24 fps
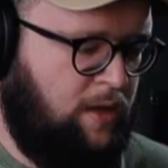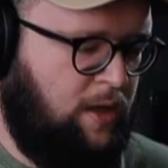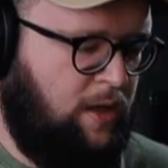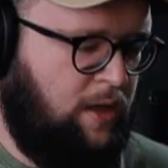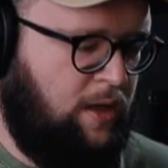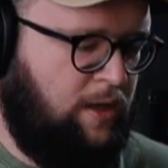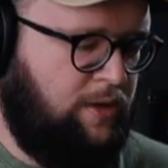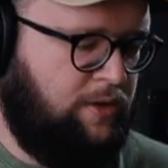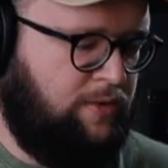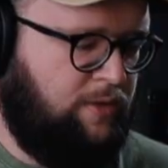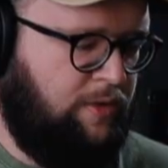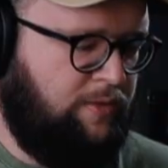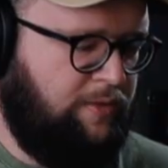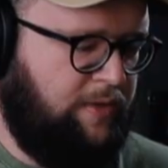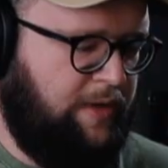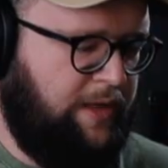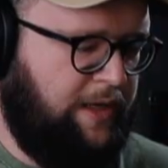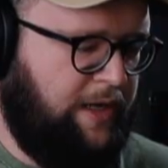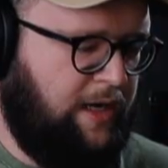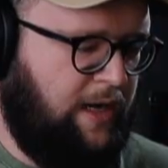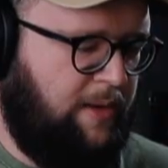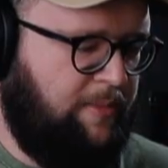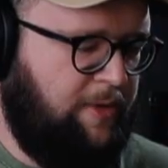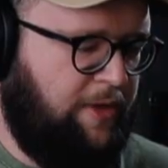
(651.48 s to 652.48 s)
So one really
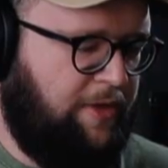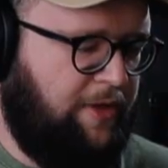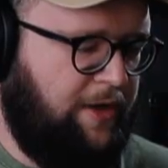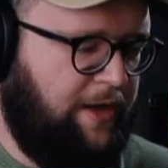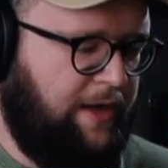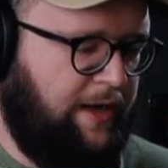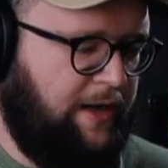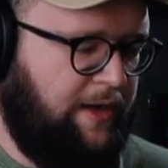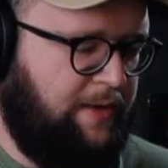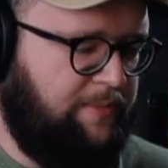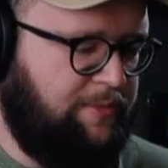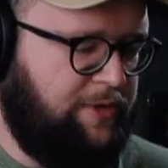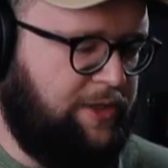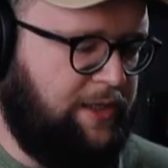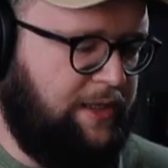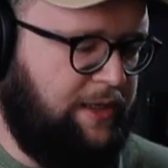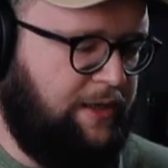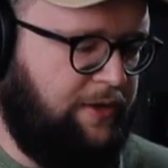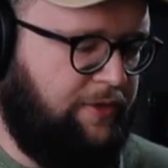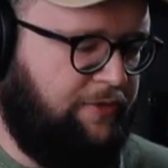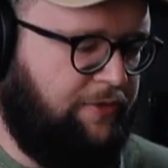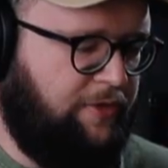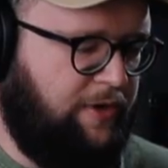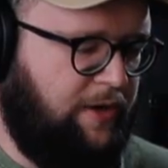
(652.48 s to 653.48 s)
common thing I'm seeing
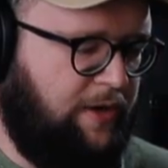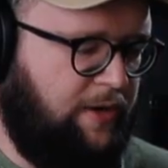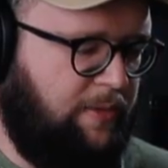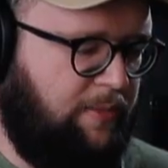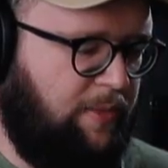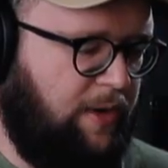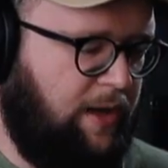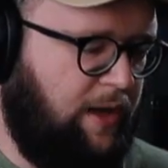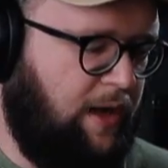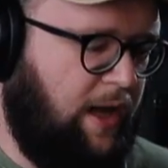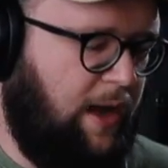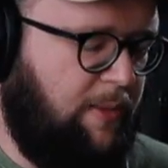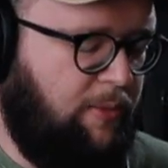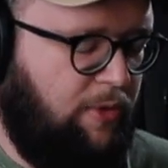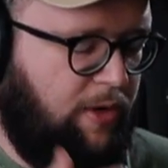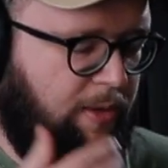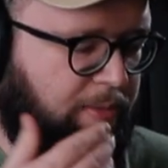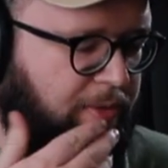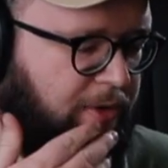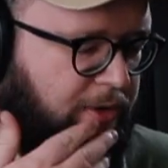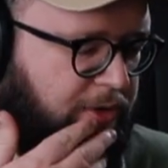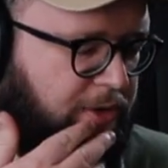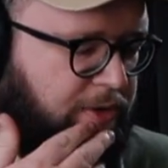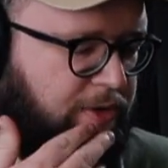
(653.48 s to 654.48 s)
from a lot more
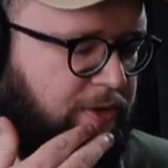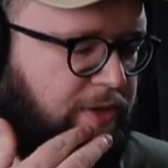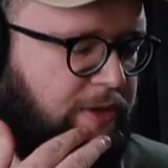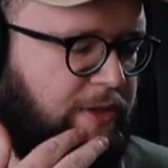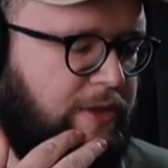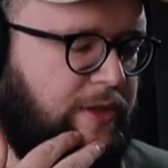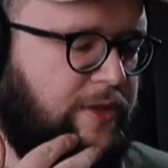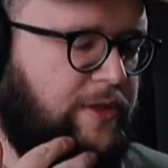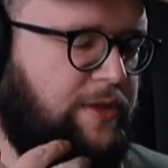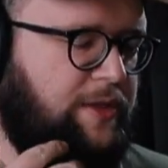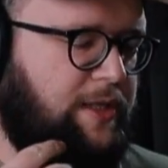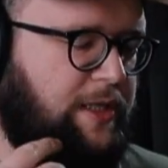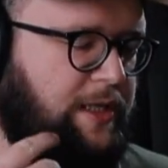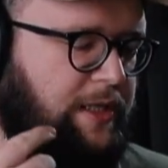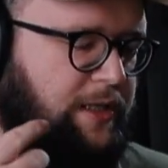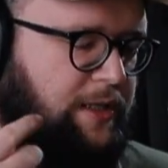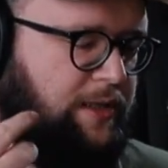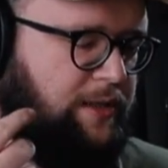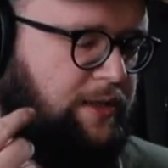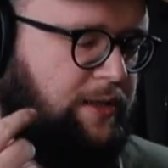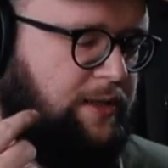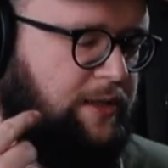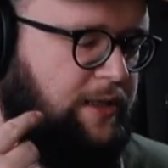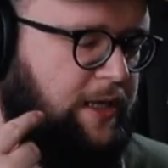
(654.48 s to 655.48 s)
producers
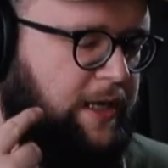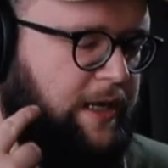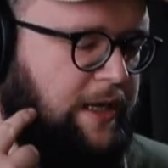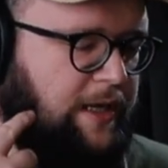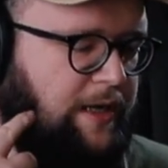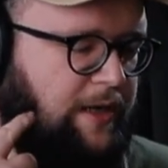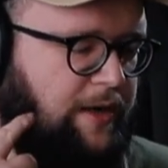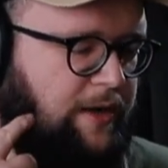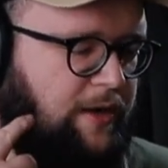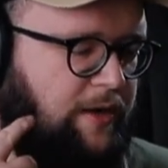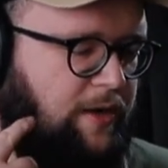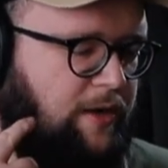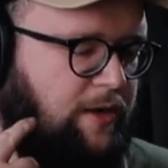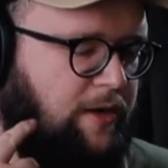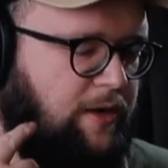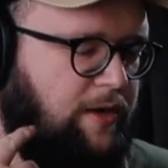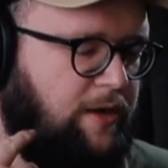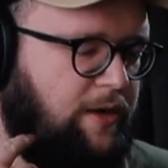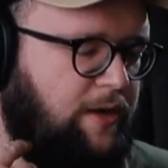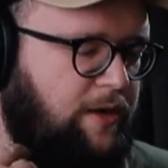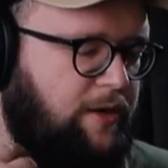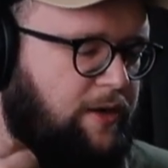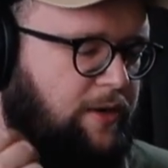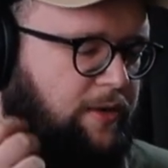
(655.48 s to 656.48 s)
is in
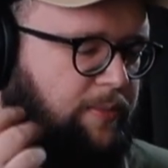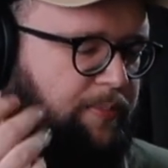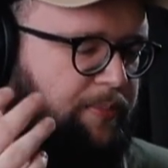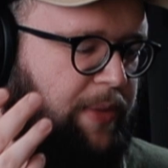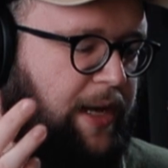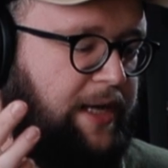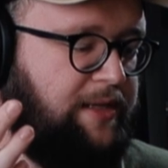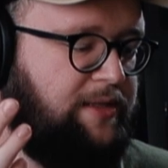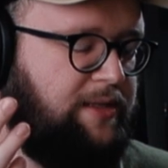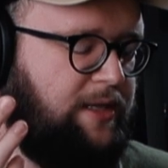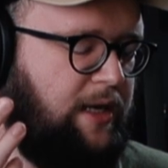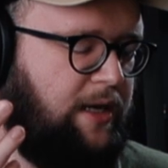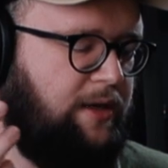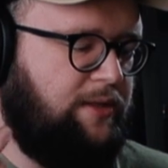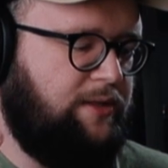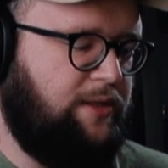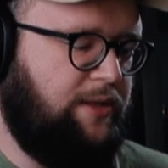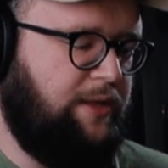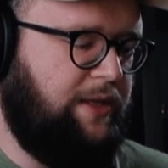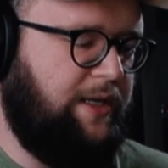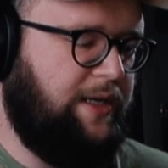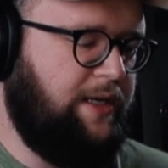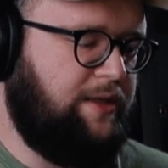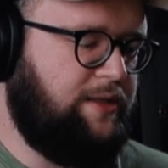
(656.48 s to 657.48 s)
your bass sounds and
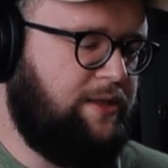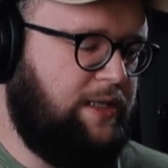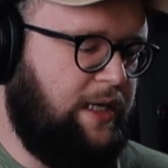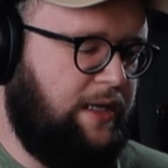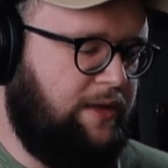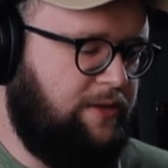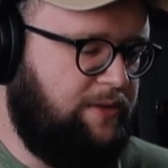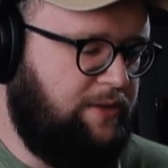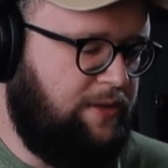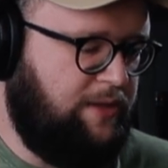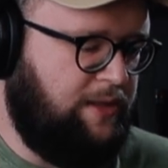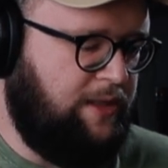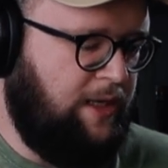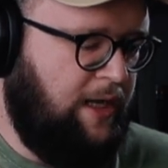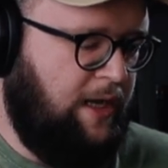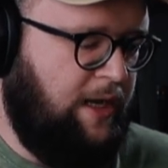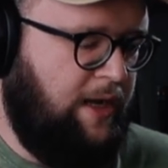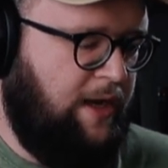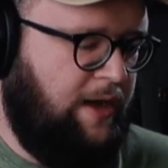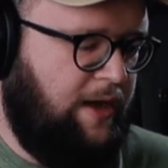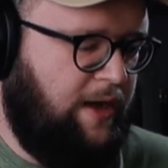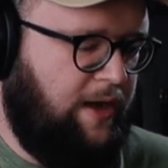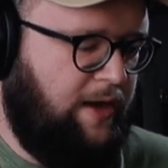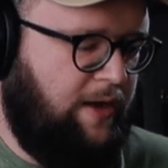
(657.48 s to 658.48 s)
kick sounds,
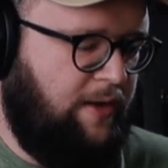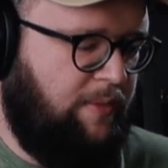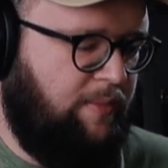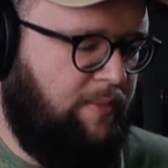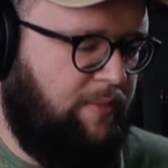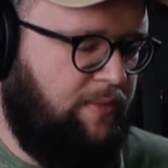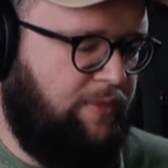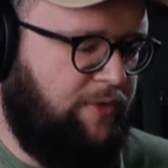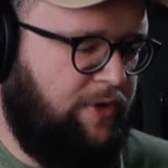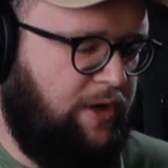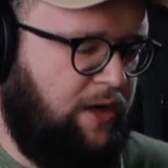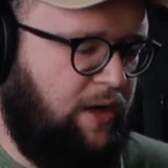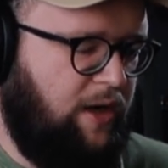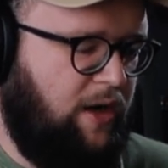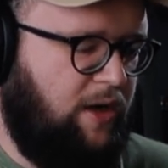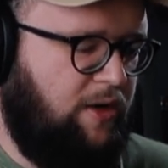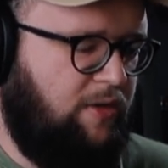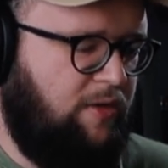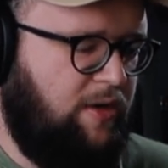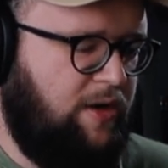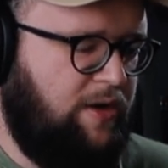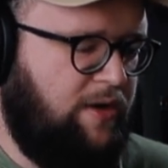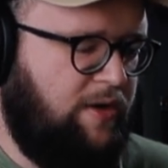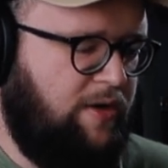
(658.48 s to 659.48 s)
the
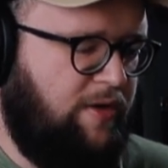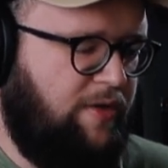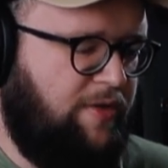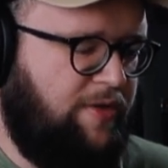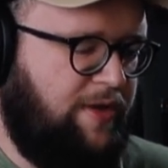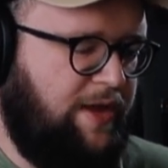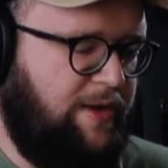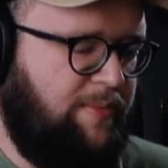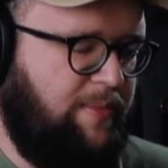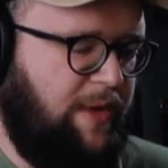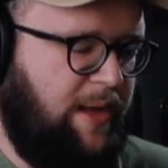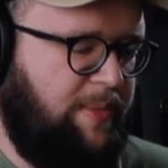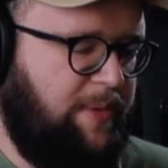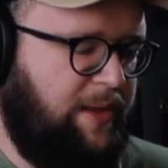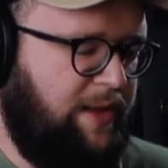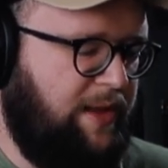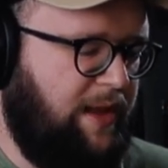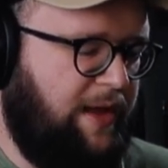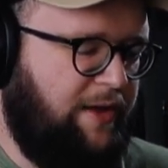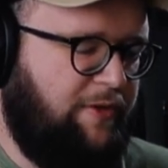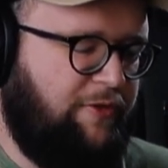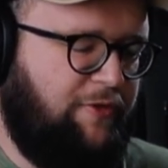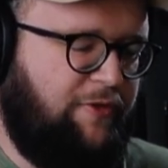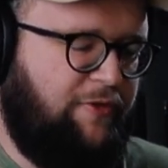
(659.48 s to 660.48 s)
lower than maybe like
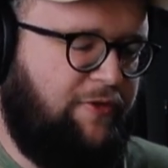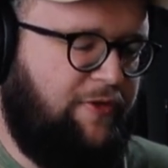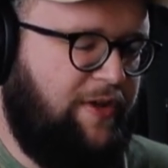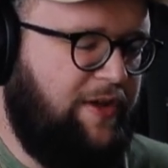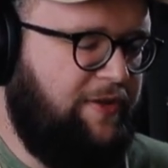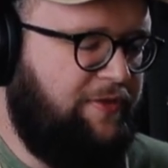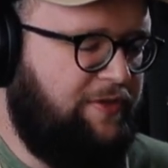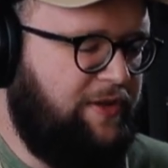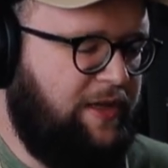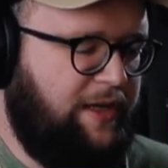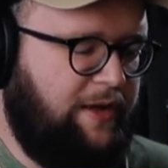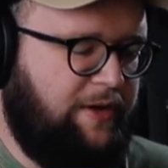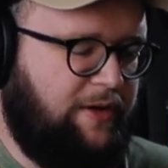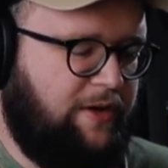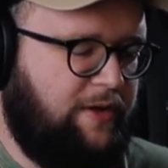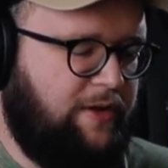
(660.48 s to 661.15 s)
50 hertz